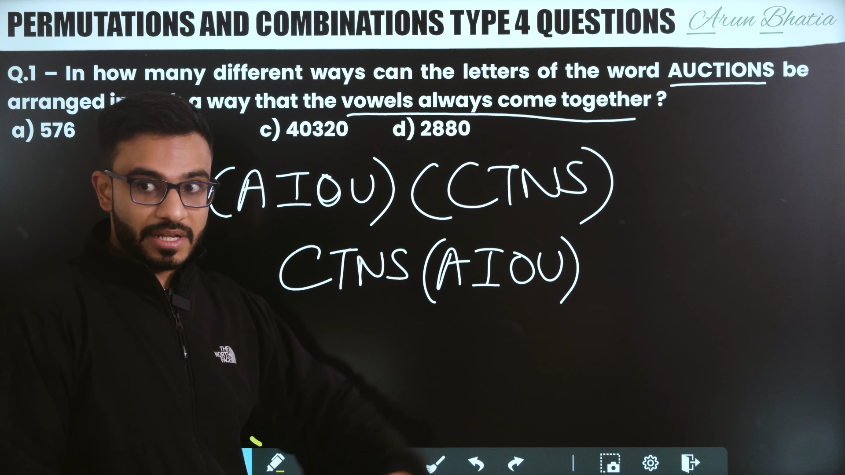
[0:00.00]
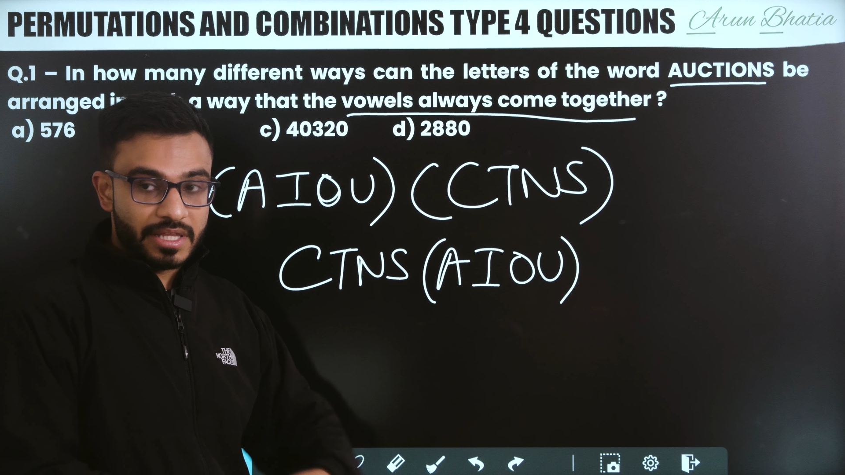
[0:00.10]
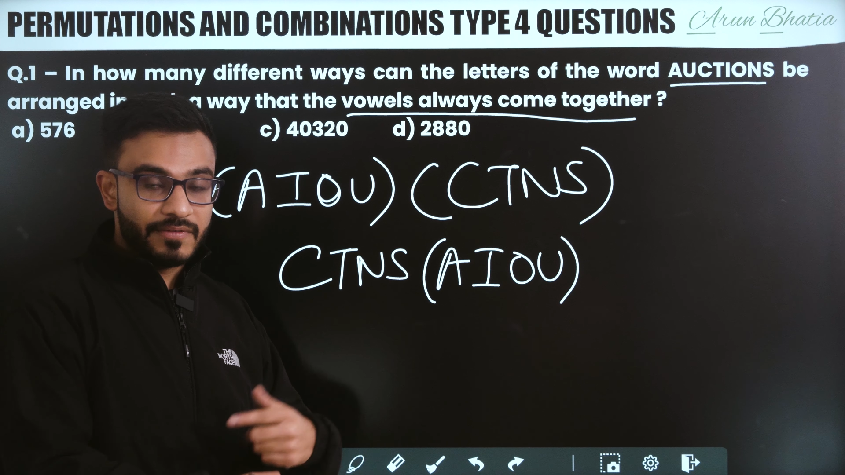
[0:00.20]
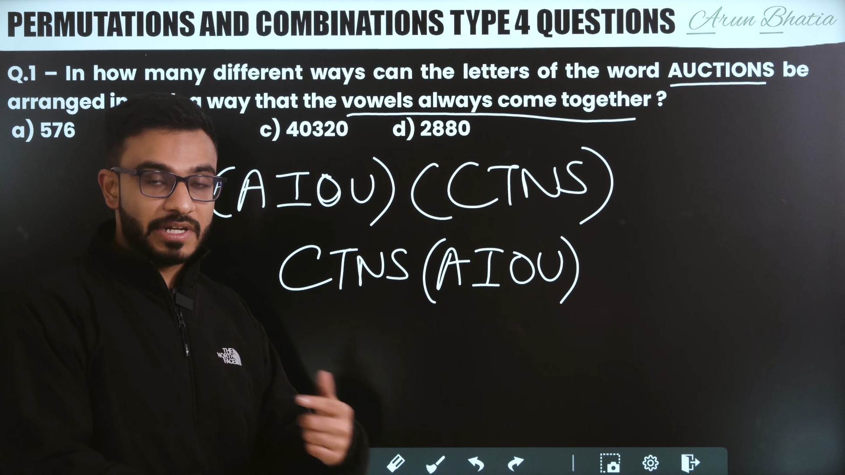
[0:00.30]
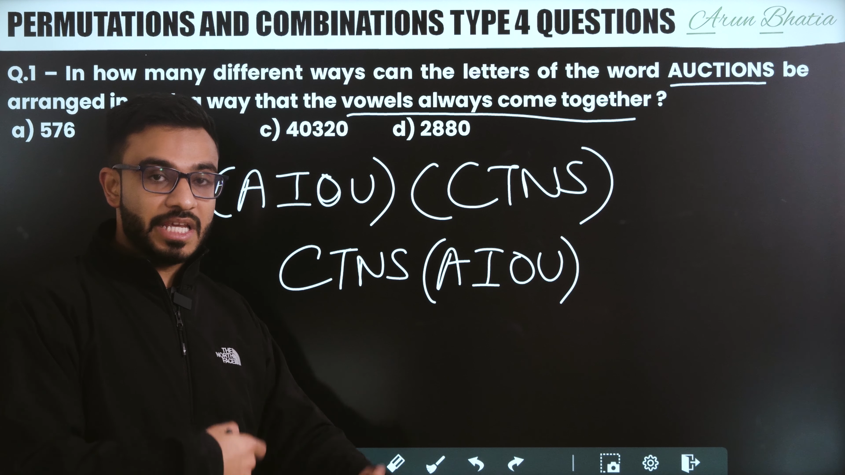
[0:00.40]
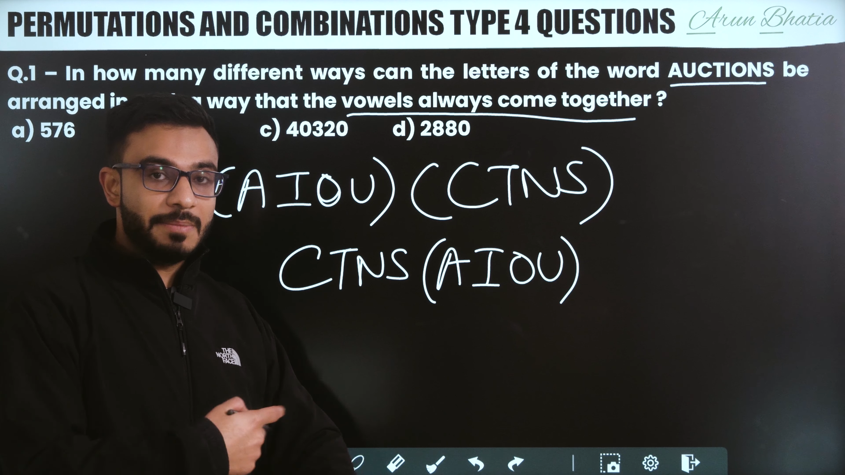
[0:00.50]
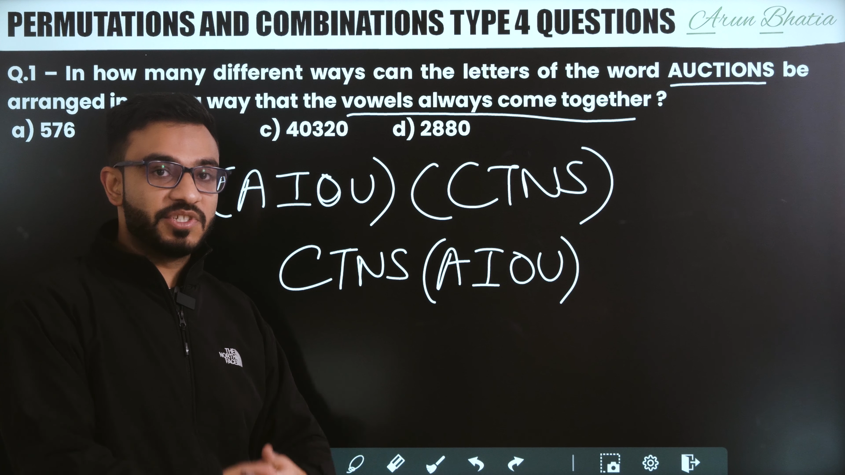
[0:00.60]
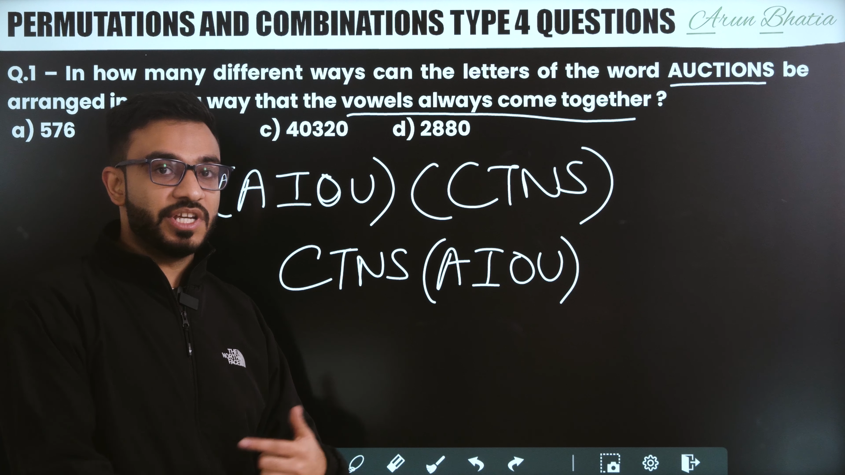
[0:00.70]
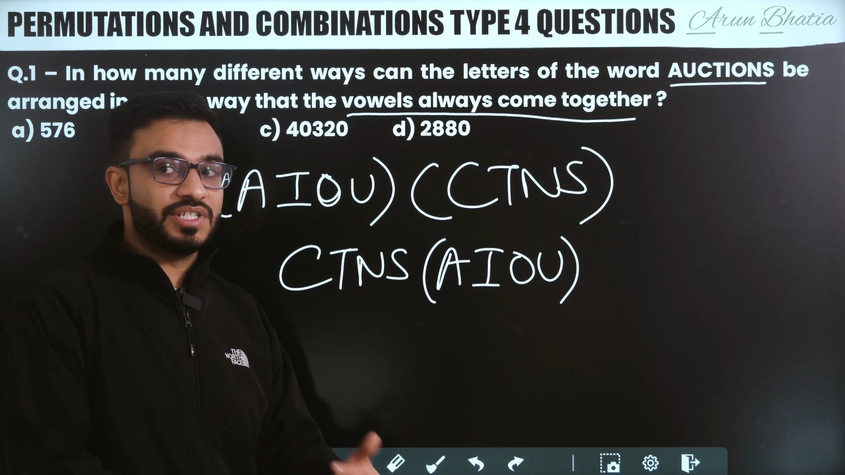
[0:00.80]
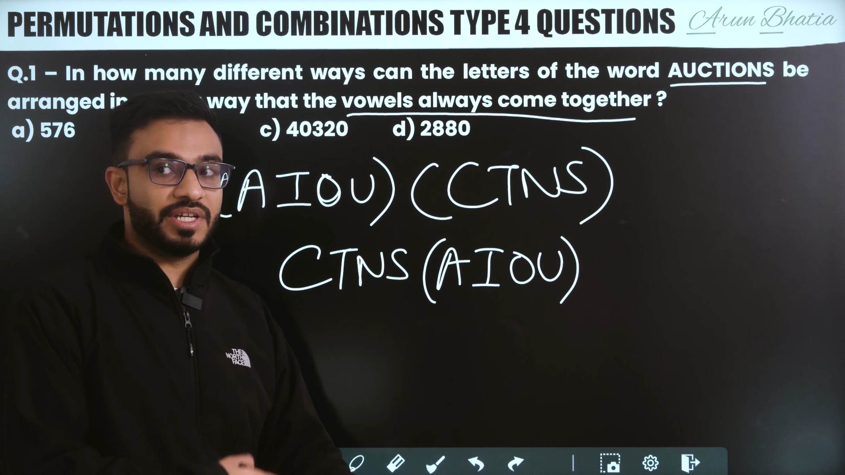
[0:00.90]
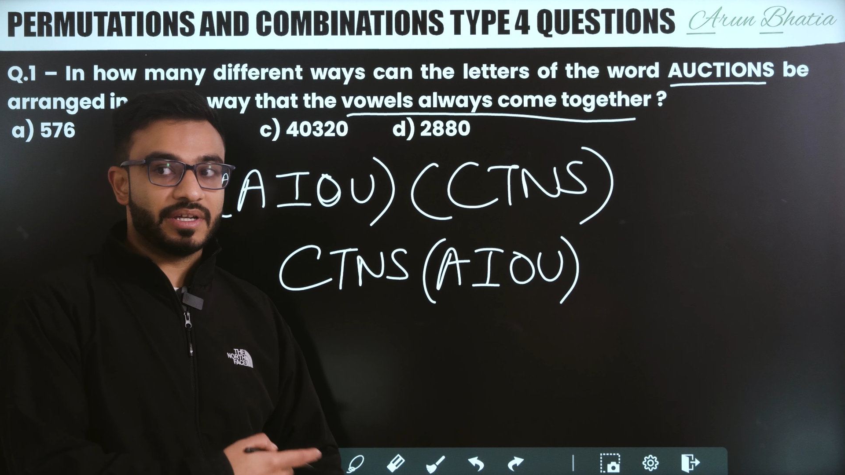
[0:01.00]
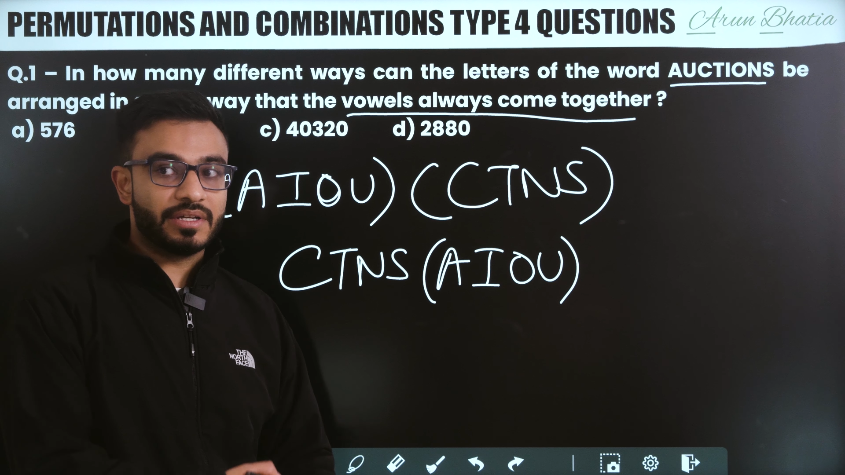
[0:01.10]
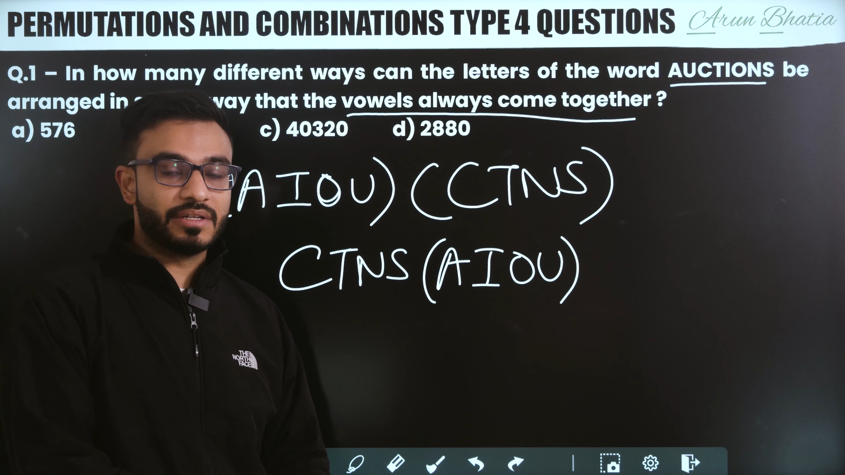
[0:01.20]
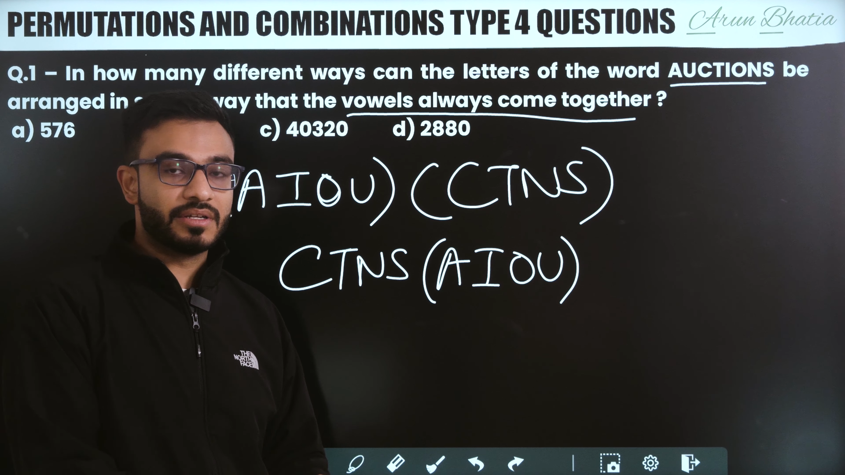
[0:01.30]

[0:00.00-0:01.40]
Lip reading: They will keep changing.